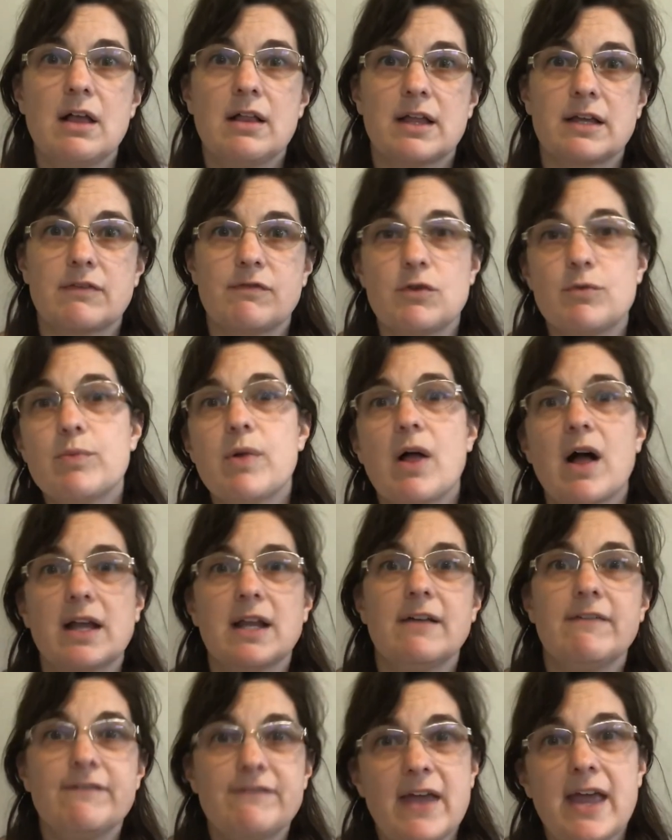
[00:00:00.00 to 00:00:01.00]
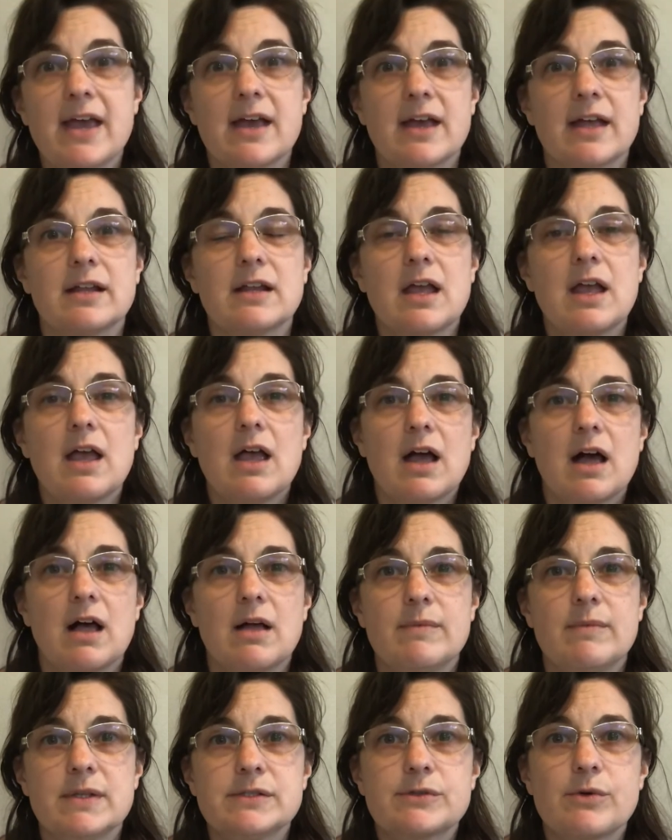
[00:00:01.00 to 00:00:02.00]
Like if you plug in a fan,
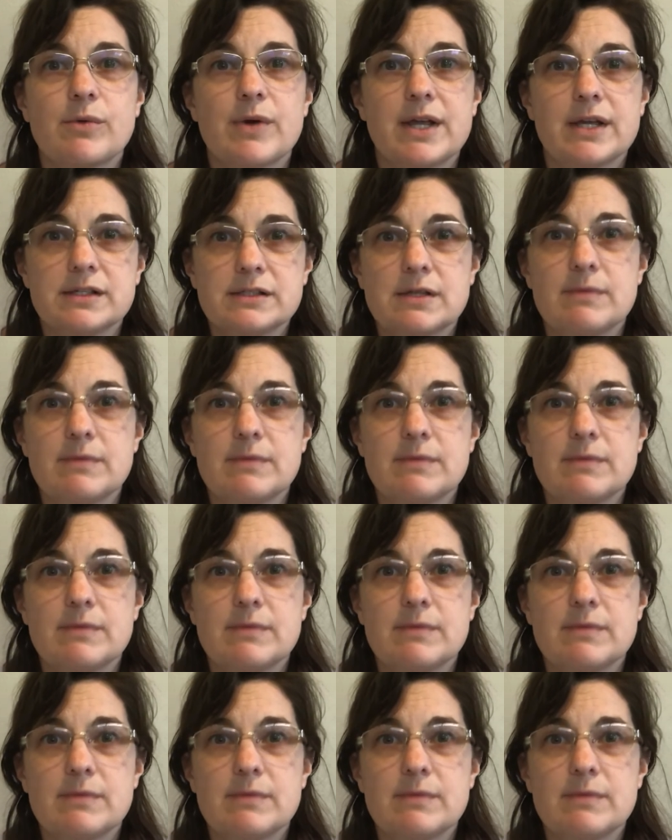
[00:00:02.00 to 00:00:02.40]
it's going